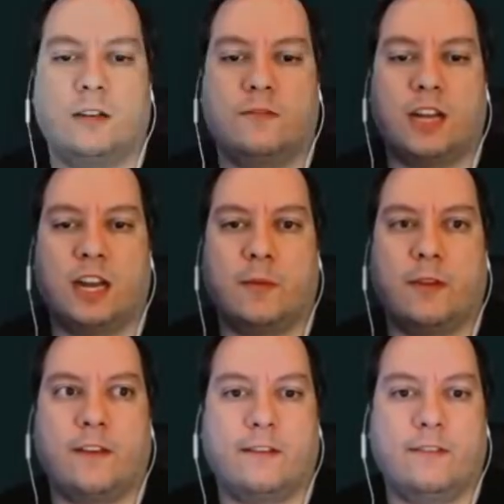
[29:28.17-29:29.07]
talking about
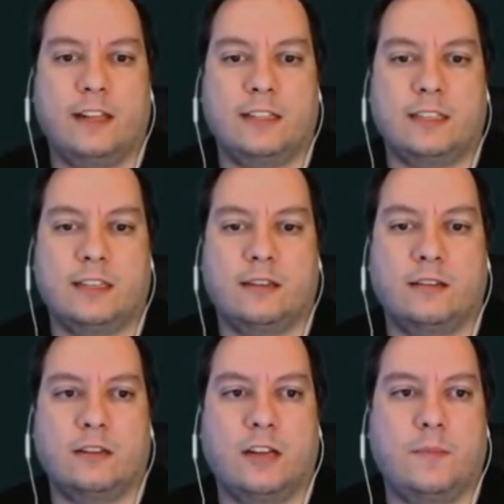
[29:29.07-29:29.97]
Final Fantasy and
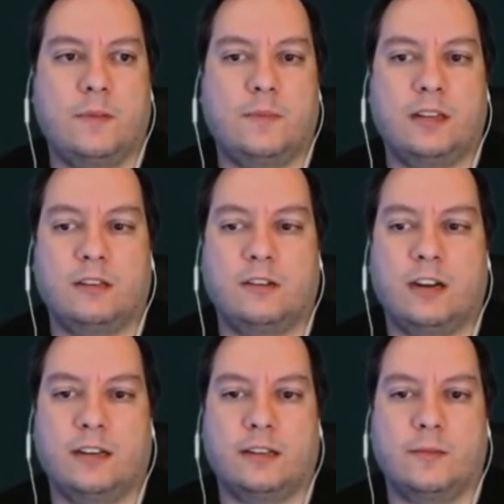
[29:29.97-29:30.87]
look up and be done
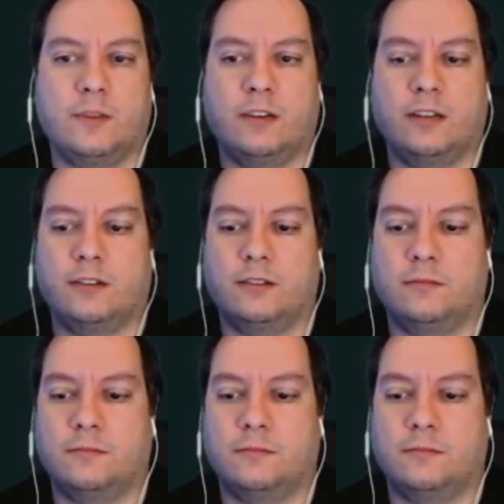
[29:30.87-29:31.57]
grinding. That'd be great, right?